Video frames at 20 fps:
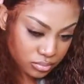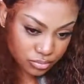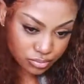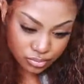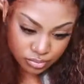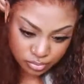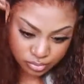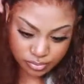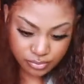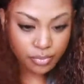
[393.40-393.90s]

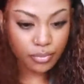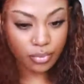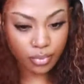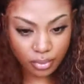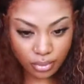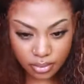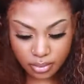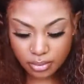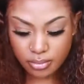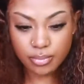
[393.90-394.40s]
And that stuff
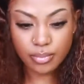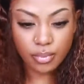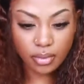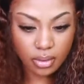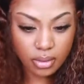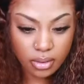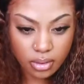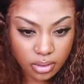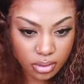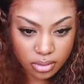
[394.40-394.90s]
right there is
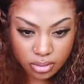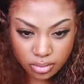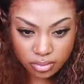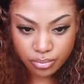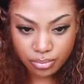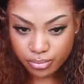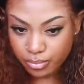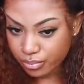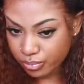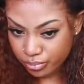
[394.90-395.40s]
just going to
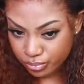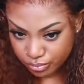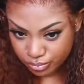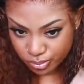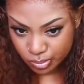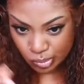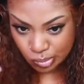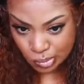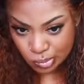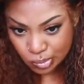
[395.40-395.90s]
add that
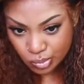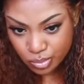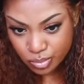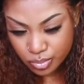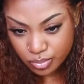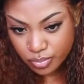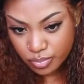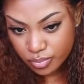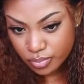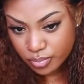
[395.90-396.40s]
shine to your
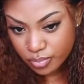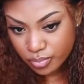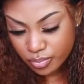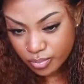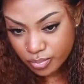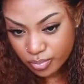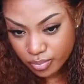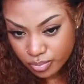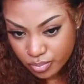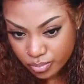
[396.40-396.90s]
hair
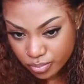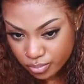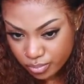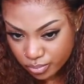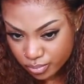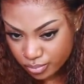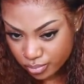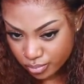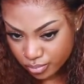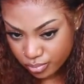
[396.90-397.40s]
so it can
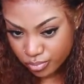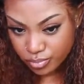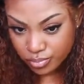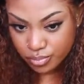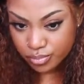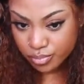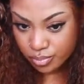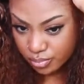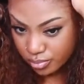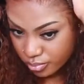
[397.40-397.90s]
look
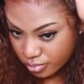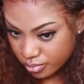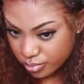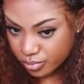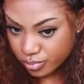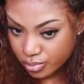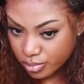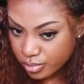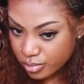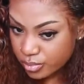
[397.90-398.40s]
really, really
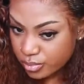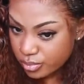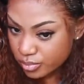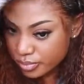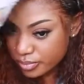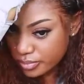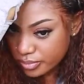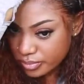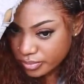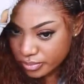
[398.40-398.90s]
nice.
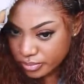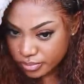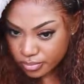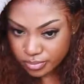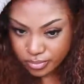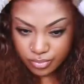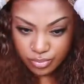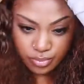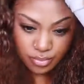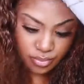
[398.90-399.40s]
And I
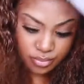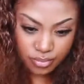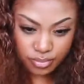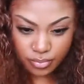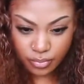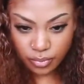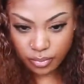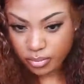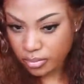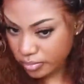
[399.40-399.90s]
decided to
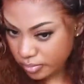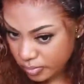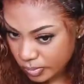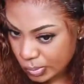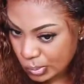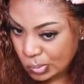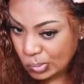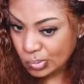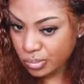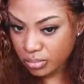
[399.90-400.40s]
go for, with
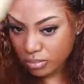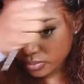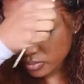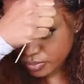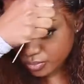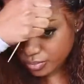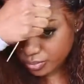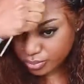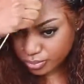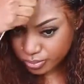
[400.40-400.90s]
the side
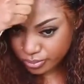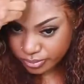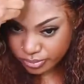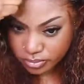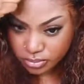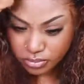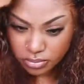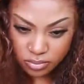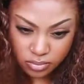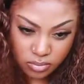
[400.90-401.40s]
part,
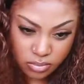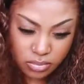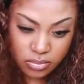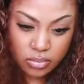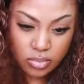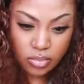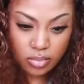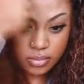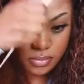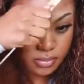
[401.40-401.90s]

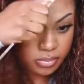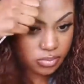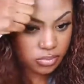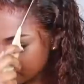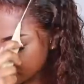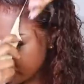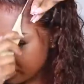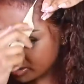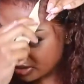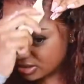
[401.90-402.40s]
and
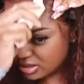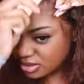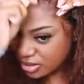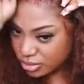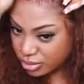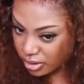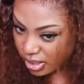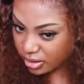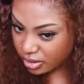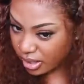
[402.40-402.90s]
um,
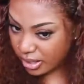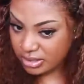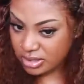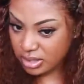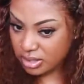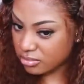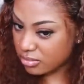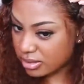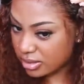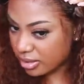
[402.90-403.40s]
I
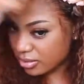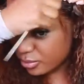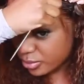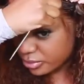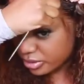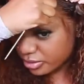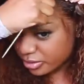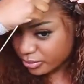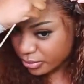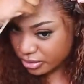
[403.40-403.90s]
just
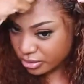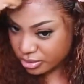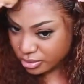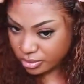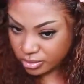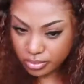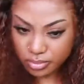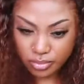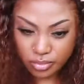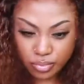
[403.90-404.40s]

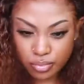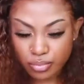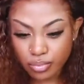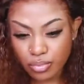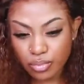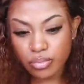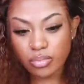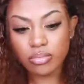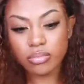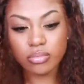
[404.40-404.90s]
worked with my
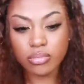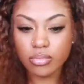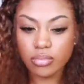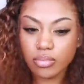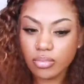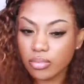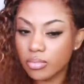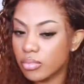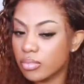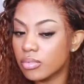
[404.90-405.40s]
baby
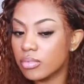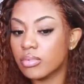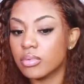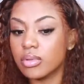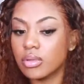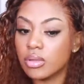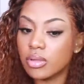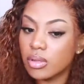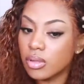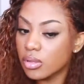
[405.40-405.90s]
hairs,
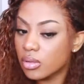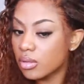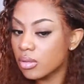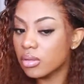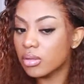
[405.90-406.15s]
try to make